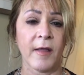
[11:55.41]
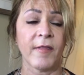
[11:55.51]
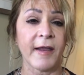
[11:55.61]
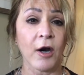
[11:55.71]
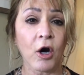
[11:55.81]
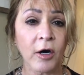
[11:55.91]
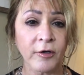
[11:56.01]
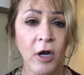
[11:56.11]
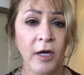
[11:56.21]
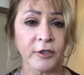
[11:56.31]
They are
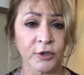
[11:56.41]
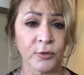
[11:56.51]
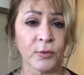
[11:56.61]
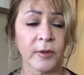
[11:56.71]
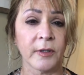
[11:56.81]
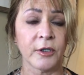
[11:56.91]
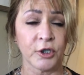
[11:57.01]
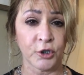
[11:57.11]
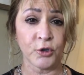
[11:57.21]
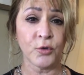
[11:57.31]
not you.
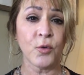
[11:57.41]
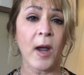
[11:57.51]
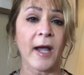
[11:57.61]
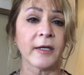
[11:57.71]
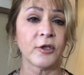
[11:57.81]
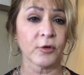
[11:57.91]
You had